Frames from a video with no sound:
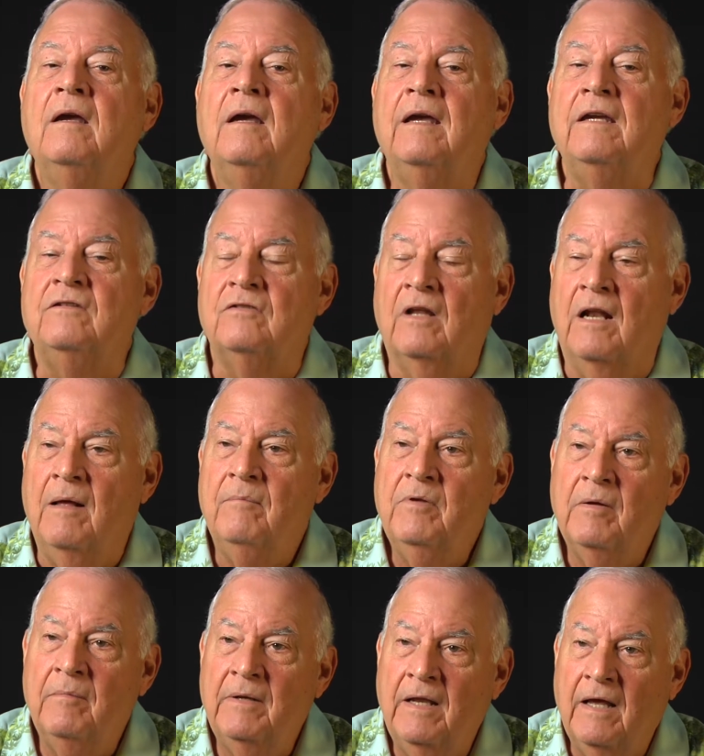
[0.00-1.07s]
He said, I'm
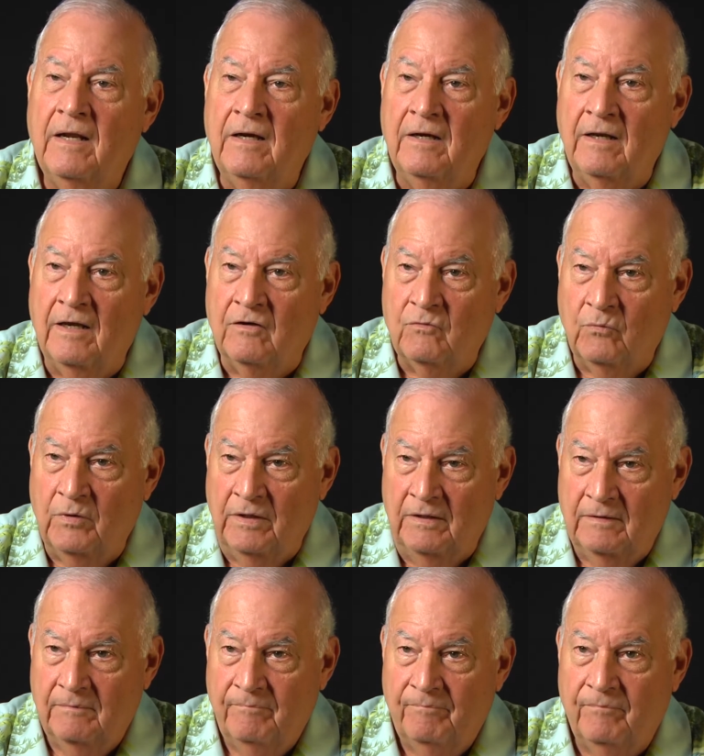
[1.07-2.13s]
coming down here next week,
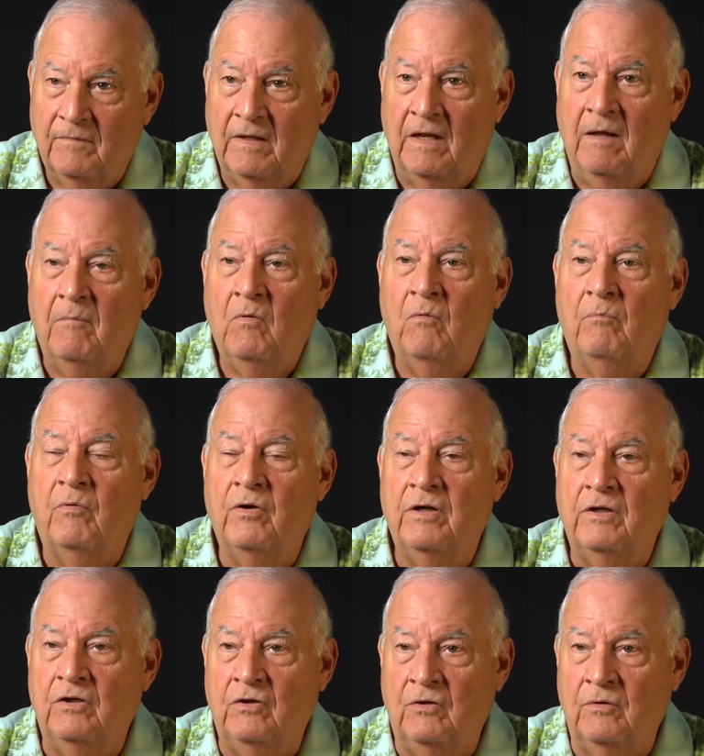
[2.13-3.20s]
and I'm going to
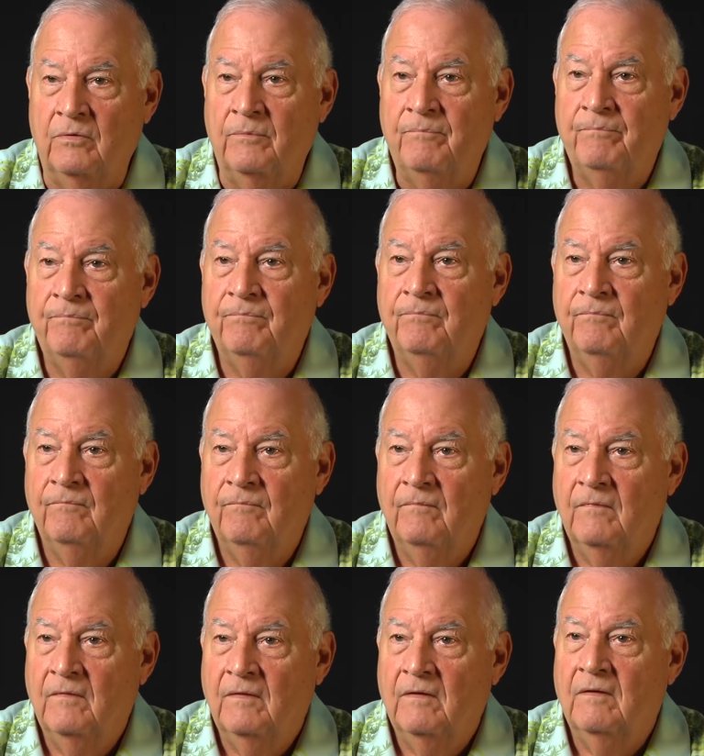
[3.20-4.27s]
bring you
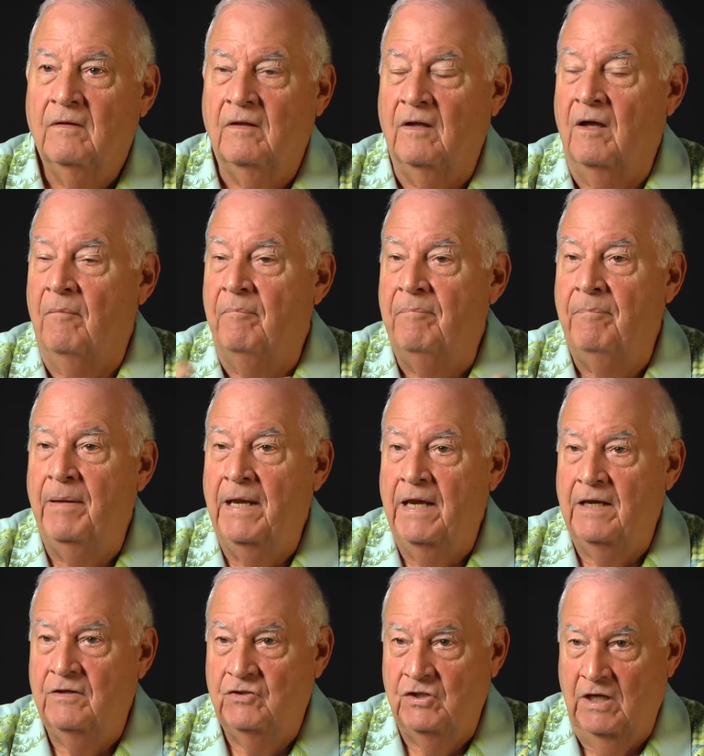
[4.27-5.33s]
a
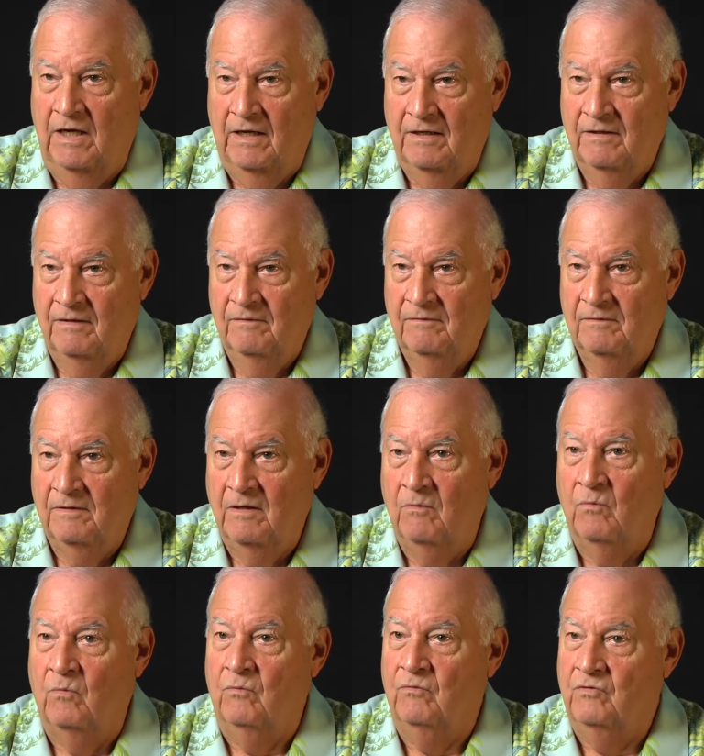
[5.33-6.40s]
big check I
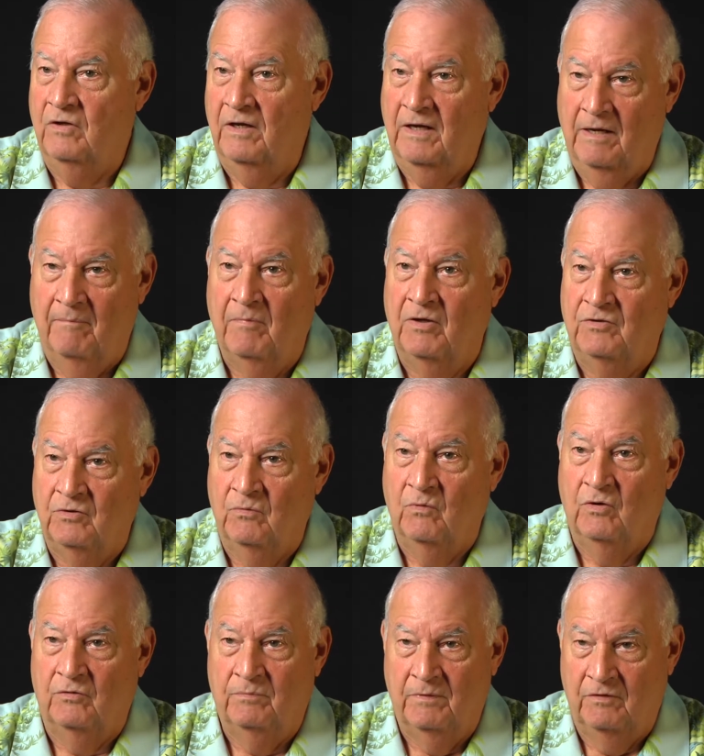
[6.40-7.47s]
won't say how much it
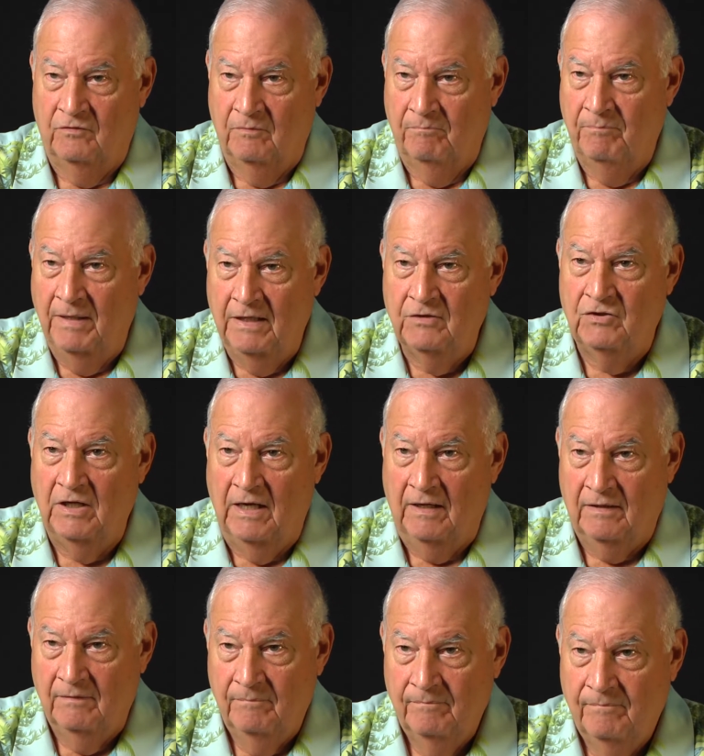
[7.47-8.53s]
was, but was a big
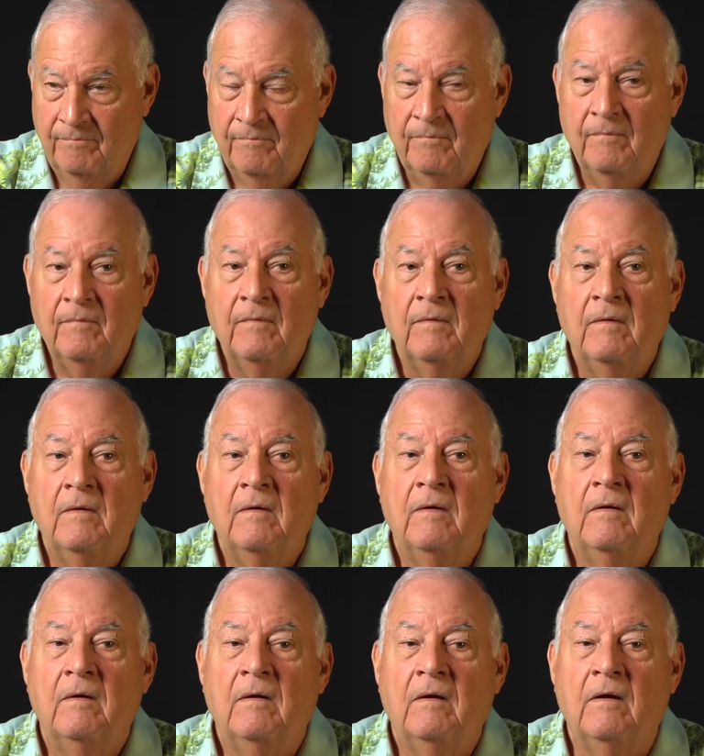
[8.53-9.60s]
check.
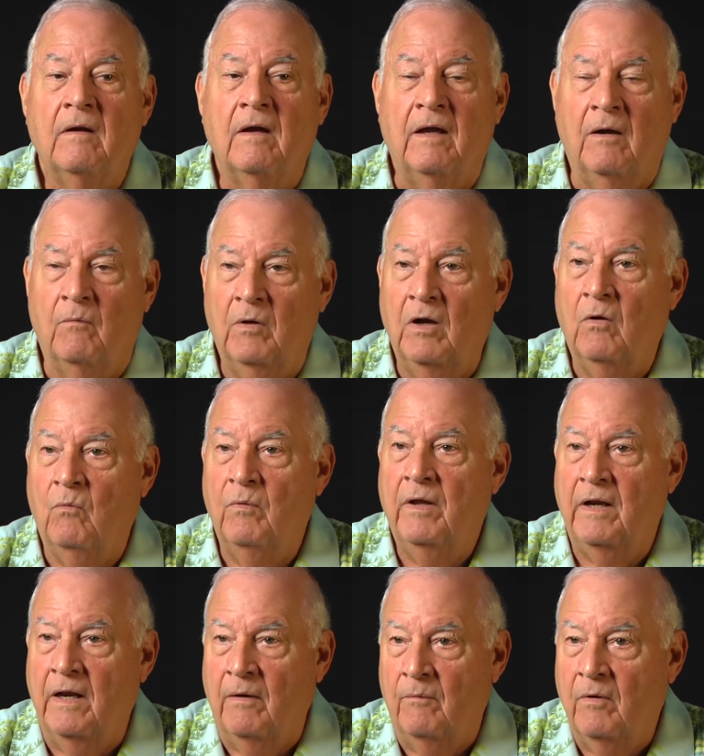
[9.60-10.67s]
And we're going to
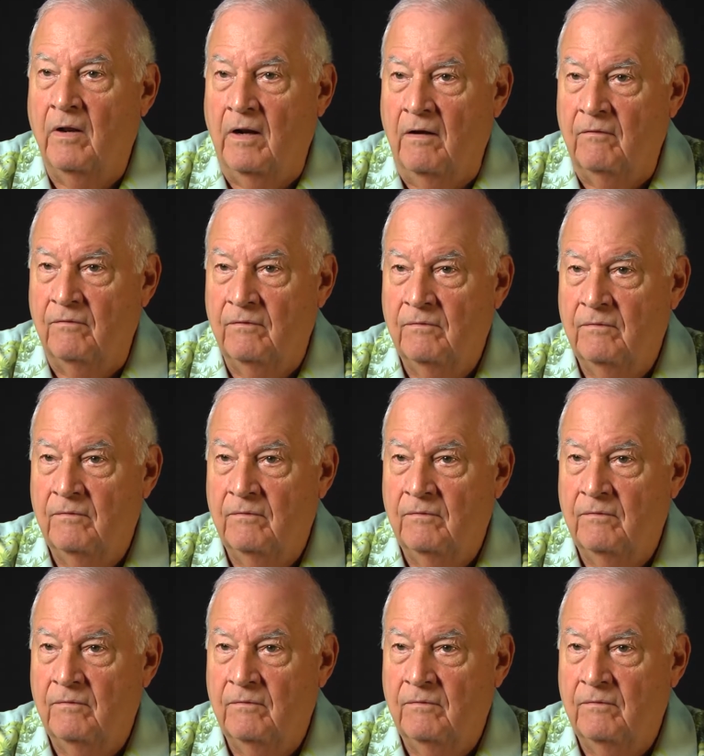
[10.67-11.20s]
win that runoff.